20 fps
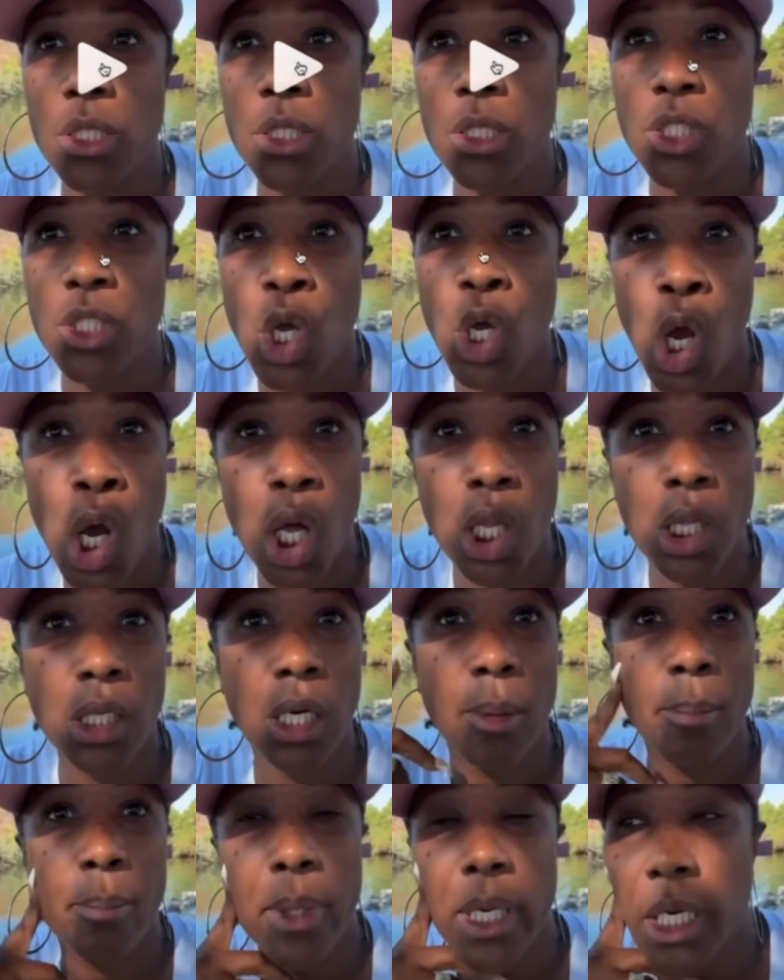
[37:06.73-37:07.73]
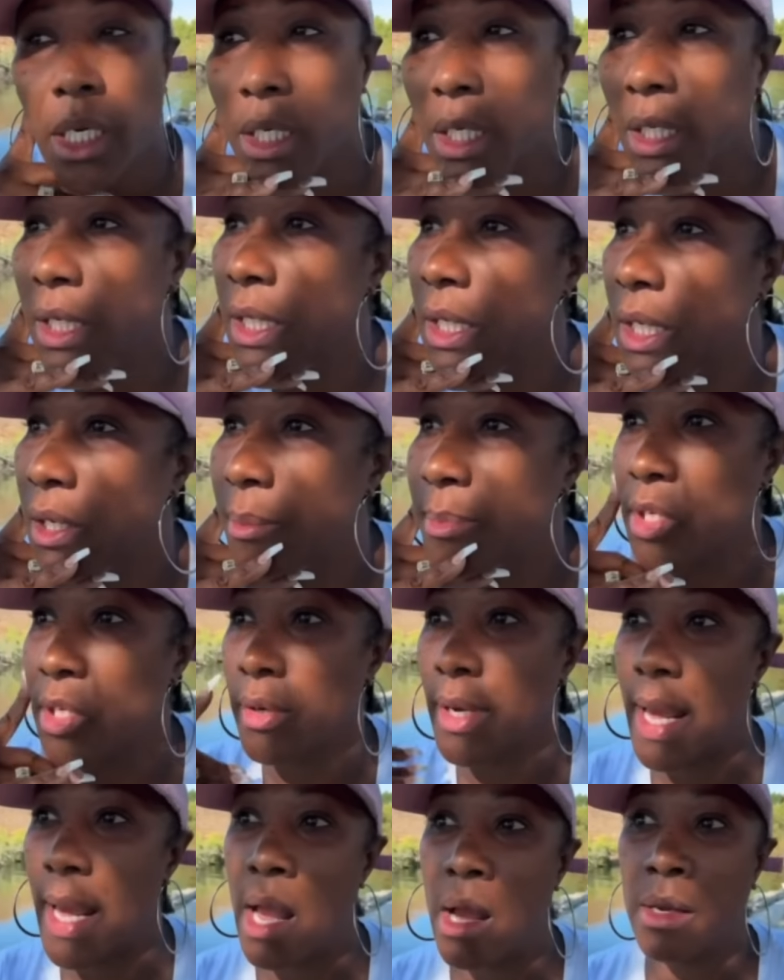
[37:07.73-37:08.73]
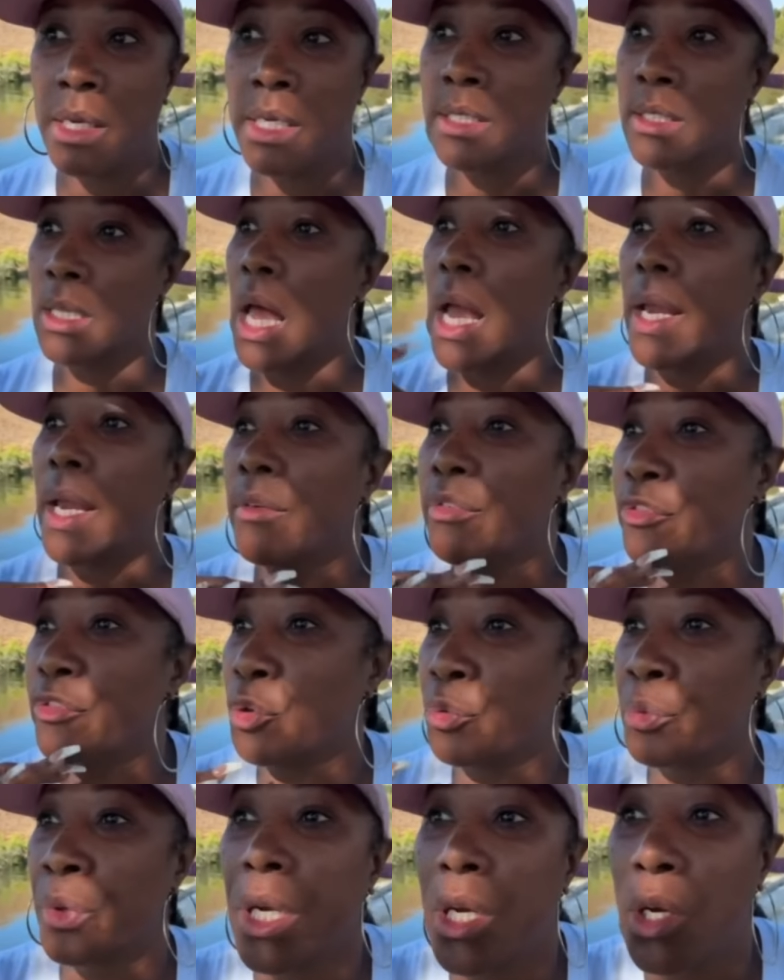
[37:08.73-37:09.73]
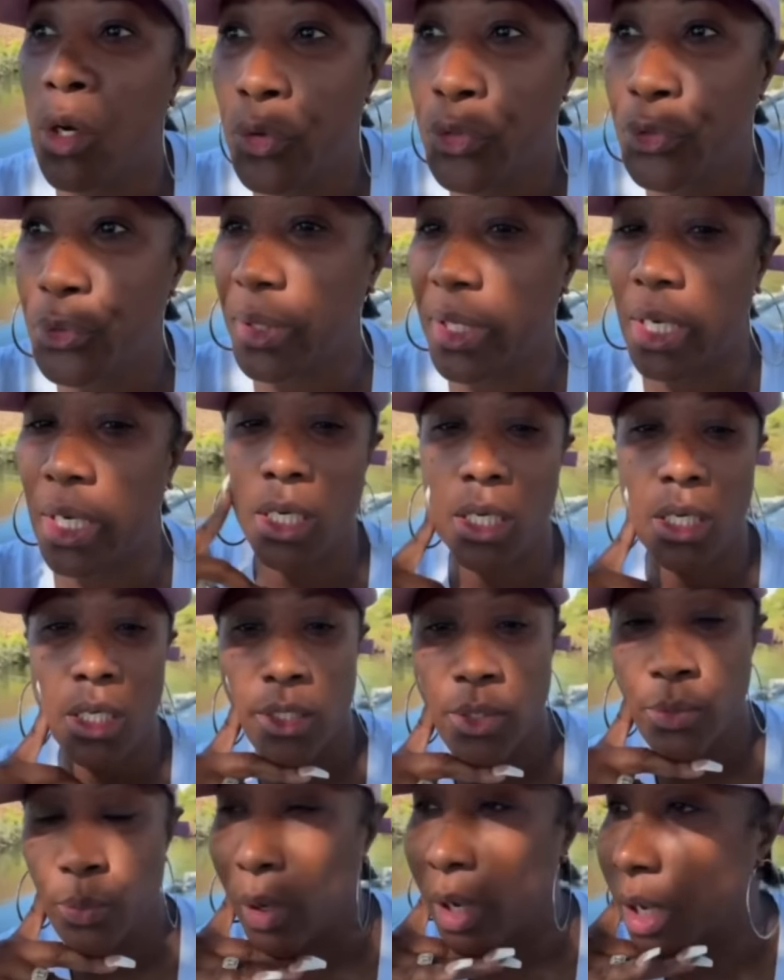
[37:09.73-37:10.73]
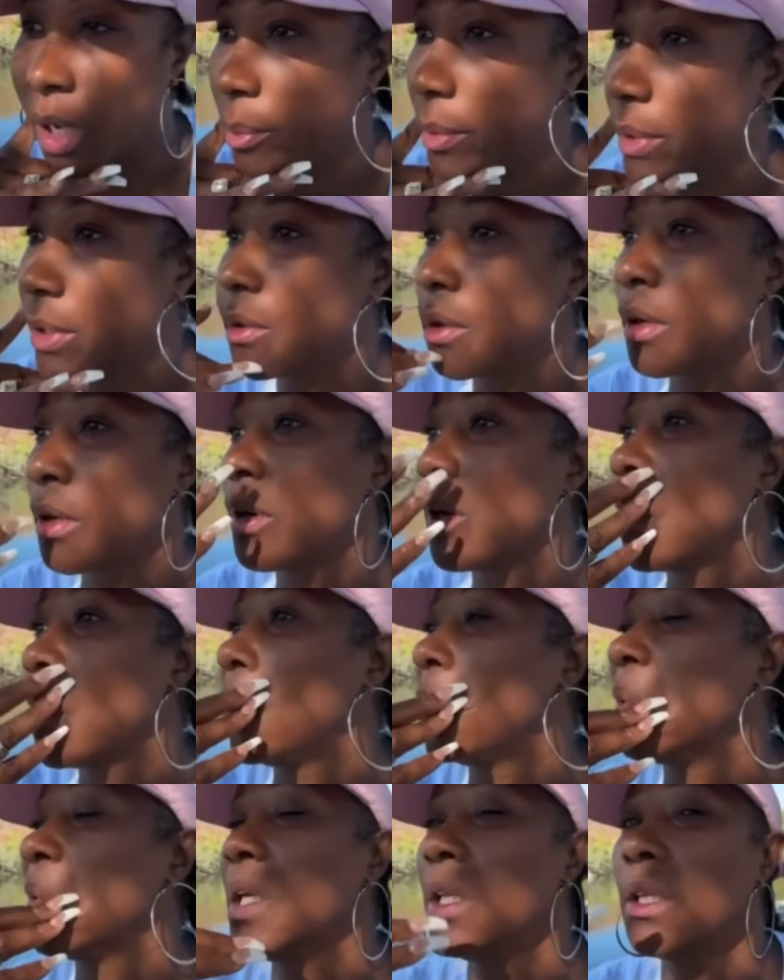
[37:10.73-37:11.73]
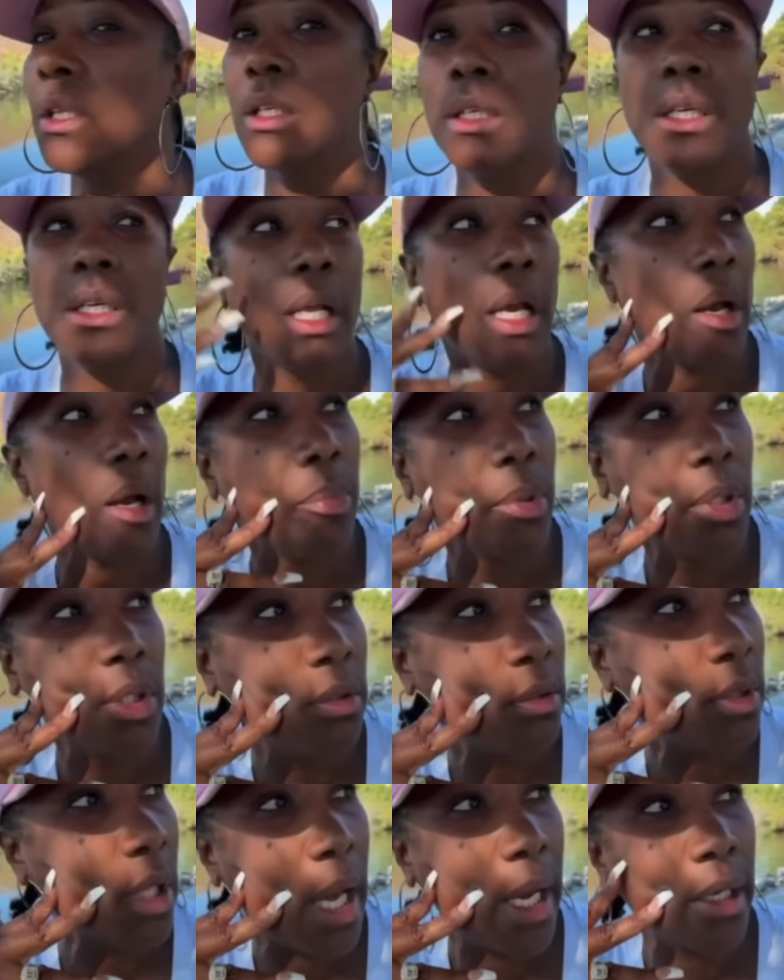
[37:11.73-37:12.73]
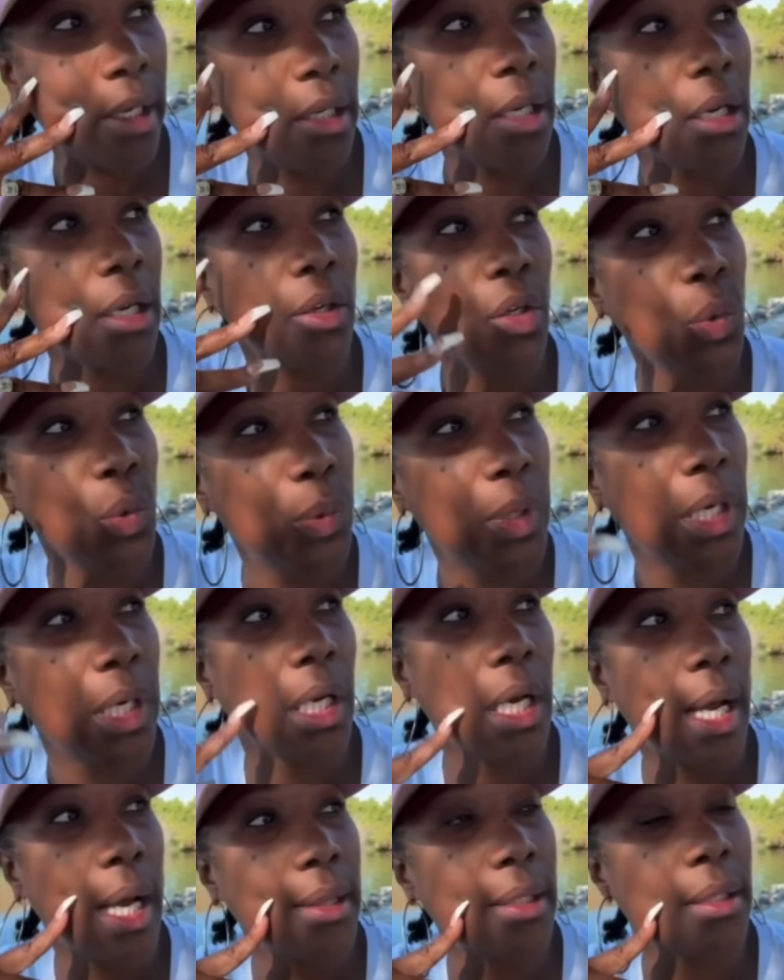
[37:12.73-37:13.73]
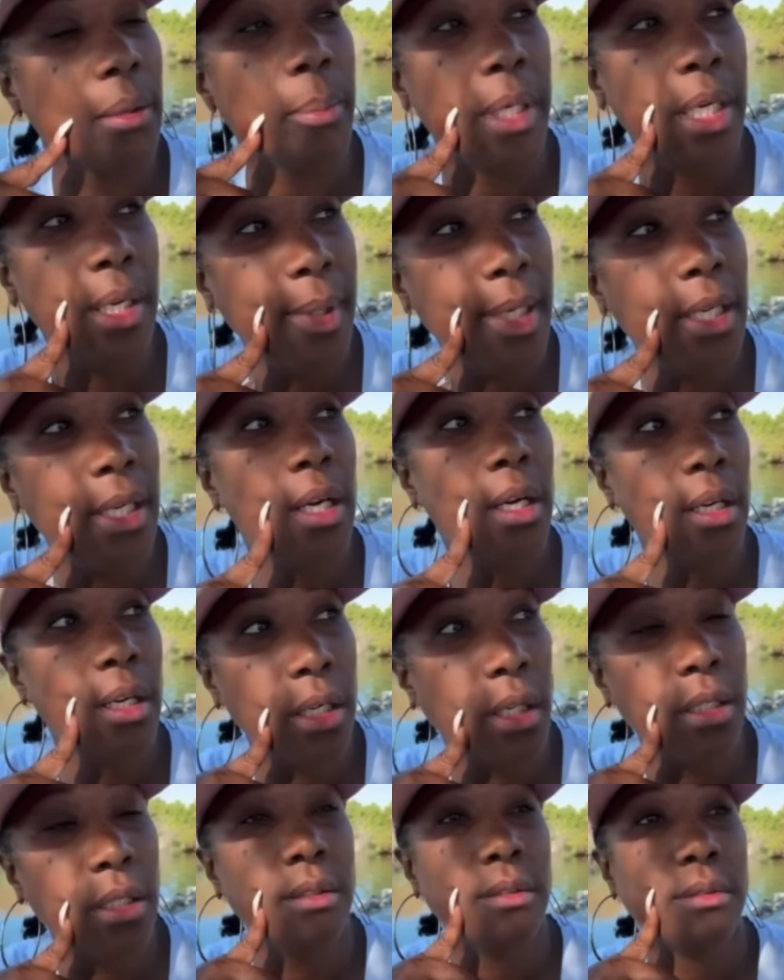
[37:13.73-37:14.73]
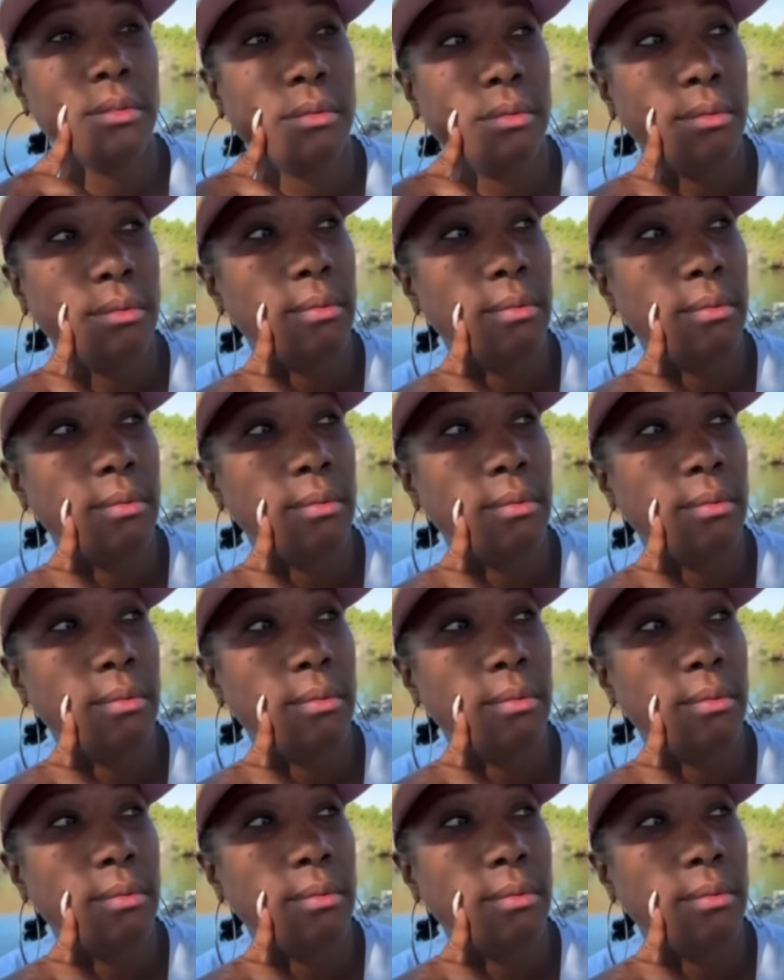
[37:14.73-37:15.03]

Getting taller and bigger than him, so now it's like for real three against one. But girl, we looking at blue like nigga, you went and got the BB gun.